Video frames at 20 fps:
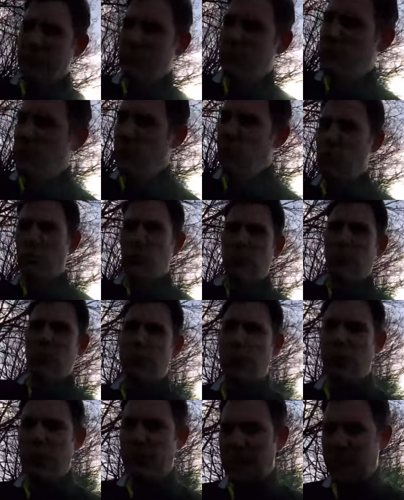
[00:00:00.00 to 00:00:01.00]
We'll walk for a
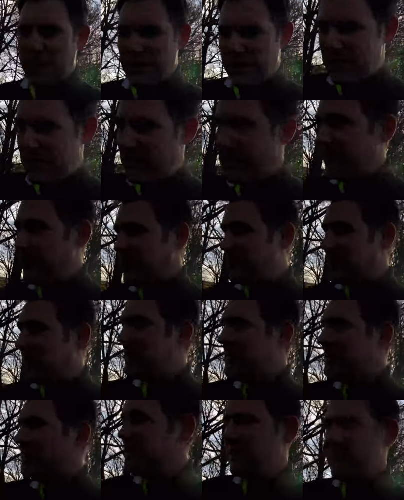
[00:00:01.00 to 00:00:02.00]
few minutes and
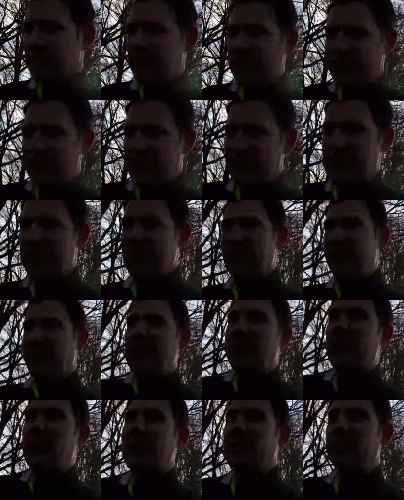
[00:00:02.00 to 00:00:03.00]
that's how it
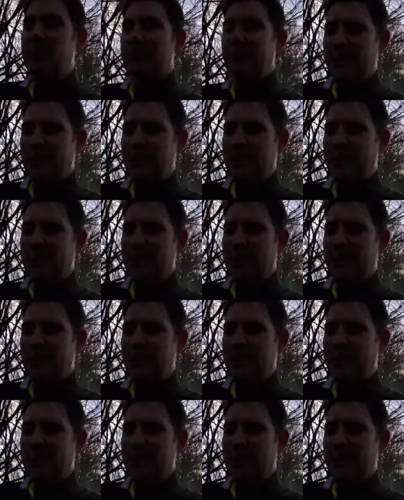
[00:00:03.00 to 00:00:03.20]
goes. If